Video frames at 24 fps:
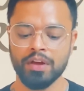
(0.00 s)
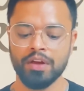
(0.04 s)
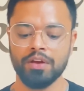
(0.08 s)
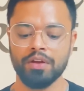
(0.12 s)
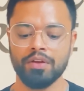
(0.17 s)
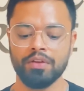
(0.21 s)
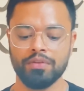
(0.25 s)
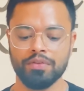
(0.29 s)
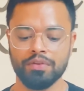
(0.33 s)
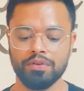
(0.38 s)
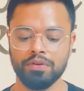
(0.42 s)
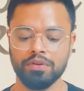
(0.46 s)

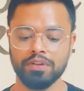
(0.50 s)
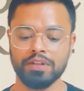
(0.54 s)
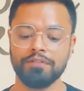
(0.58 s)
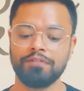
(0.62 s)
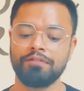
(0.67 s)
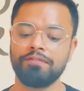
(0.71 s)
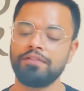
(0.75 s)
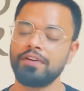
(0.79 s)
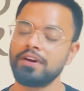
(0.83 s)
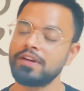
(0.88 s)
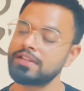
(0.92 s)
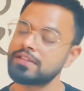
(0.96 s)
So the
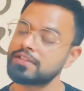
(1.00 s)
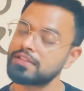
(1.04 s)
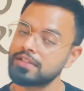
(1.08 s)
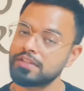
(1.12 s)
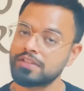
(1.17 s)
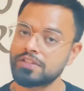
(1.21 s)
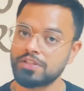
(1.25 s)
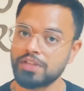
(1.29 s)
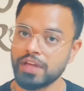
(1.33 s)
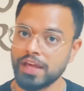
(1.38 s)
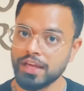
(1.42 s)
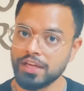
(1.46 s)
first
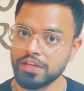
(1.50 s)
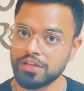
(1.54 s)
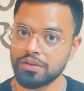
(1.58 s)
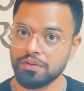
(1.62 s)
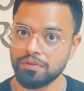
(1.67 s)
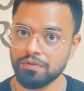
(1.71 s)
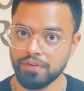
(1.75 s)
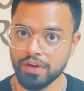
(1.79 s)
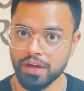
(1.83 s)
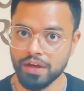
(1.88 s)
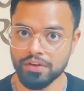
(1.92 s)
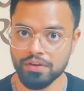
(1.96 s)
stage
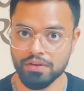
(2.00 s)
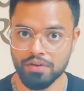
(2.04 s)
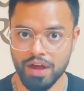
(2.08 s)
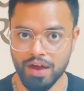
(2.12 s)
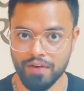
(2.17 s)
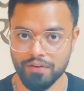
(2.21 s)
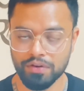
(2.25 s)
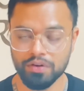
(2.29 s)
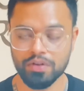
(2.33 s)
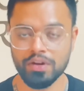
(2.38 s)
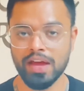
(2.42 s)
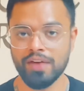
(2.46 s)
where you
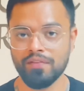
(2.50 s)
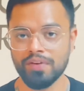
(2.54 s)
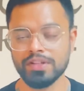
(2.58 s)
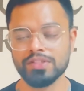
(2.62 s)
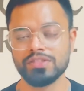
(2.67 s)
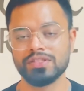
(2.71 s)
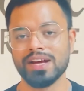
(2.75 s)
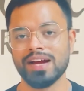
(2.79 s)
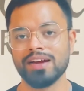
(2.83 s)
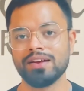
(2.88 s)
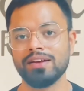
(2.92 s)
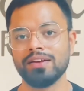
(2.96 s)
haven't
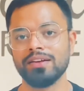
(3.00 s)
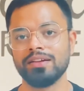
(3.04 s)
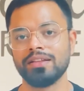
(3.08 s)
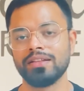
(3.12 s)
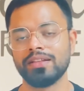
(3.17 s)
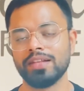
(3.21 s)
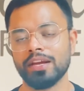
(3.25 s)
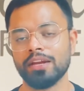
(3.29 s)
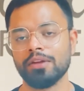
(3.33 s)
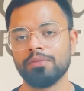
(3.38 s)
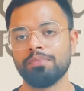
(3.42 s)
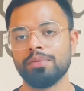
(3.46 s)
started the
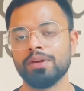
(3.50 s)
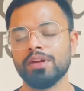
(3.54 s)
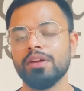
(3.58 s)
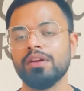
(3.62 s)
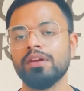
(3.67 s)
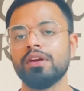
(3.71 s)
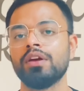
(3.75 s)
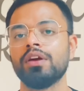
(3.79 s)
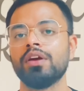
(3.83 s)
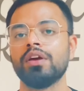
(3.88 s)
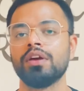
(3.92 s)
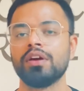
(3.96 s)

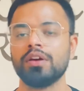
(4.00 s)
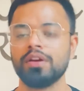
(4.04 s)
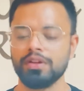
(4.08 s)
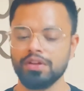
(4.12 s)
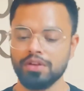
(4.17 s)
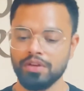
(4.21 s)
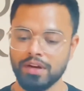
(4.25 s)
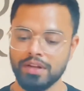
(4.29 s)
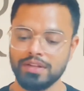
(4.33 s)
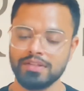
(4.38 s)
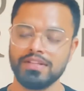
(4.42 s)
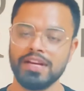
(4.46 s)
therapy,
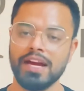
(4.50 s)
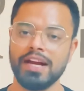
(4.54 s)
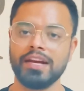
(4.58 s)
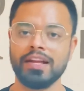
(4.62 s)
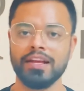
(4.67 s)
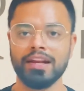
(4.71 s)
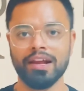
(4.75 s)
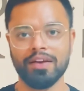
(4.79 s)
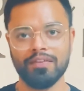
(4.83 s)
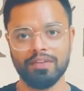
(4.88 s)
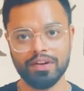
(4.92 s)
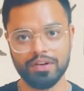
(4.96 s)
your anxiety
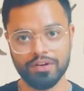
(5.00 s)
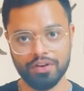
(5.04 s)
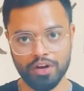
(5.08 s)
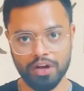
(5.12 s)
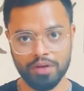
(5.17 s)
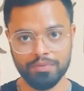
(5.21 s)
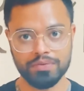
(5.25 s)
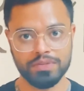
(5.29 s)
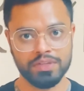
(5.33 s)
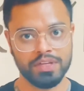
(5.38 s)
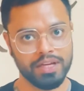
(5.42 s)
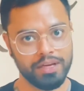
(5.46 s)
level
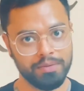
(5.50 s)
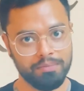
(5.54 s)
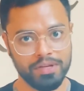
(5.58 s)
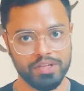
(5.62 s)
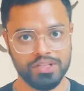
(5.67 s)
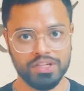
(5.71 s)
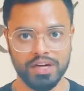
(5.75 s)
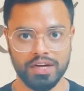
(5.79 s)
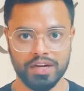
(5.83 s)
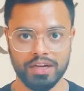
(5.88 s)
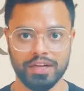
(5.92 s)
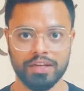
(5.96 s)
drops
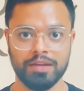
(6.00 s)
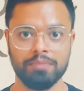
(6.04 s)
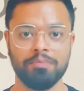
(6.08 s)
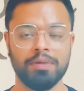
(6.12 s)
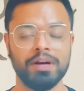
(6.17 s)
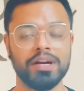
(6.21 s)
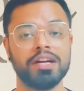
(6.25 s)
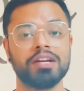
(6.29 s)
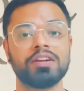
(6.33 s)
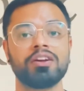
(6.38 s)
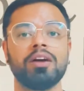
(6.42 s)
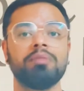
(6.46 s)
immediately,
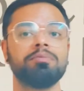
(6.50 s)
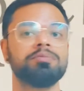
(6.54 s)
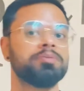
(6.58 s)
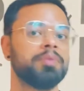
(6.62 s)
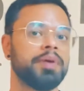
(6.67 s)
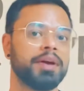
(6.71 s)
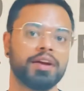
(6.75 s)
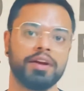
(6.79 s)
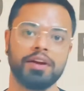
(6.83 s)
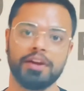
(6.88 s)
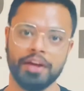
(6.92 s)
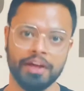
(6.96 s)
but it comes
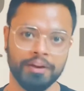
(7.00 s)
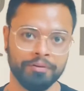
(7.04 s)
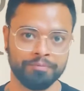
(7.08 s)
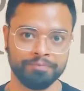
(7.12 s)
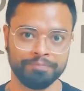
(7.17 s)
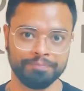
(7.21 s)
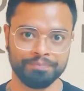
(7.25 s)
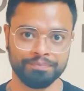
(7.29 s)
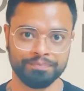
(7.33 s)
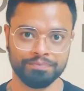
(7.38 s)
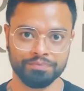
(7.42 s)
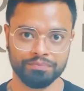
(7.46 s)
back again.
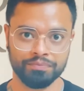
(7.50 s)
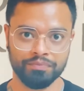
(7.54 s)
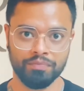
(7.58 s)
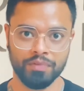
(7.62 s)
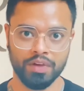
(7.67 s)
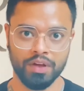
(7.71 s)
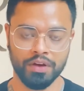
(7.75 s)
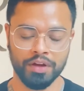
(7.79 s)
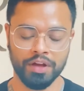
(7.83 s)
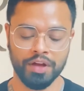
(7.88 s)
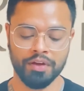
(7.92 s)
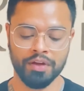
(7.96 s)

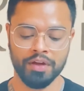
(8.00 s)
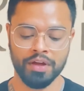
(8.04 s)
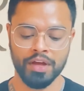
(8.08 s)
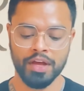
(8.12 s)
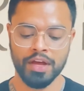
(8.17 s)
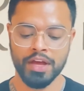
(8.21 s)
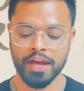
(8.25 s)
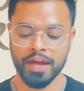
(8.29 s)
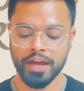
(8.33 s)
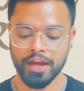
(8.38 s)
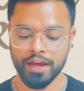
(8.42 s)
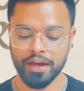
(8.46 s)
Okay,
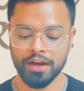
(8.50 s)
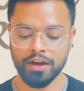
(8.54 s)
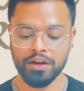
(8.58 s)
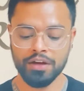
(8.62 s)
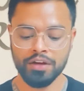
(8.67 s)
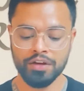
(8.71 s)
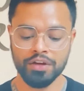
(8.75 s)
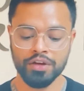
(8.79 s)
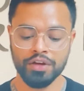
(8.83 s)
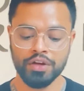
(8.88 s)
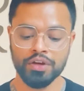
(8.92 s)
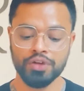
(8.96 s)

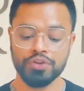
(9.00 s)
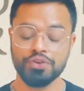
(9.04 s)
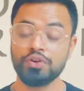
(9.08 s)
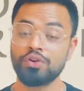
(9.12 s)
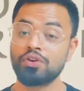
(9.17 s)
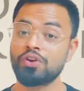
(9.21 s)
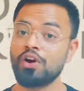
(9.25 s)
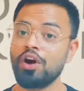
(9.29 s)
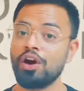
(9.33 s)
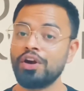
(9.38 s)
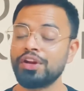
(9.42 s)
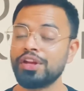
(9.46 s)
here
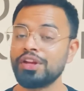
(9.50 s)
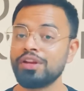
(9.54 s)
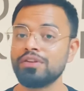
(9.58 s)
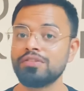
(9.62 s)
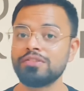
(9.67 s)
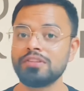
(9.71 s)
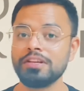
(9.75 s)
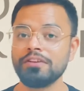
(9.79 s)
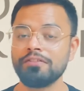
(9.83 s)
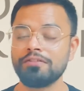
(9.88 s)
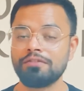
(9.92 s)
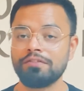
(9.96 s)
you
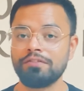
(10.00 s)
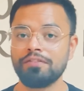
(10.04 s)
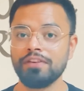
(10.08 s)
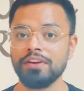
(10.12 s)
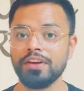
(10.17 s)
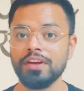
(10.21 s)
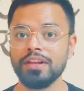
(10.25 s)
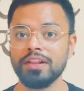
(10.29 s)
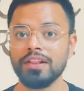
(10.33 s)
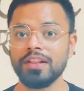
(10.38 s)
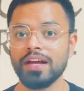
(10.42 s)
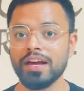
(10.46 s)
continuously
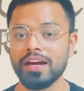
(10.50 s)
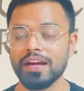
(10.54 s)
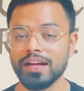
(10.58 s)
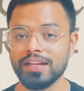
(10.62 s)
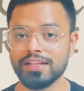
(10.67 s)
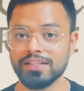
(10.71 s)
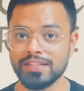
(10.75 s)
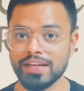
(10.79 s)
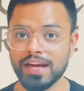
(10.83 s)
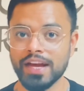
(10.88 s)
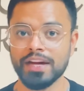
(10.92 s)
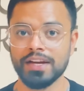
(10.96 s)
feel the
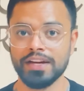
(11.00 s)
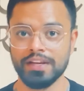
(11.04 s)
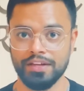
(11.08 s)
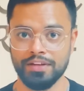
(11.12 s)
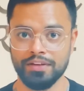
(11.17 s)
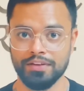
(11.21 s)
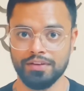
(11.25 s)
anxiety.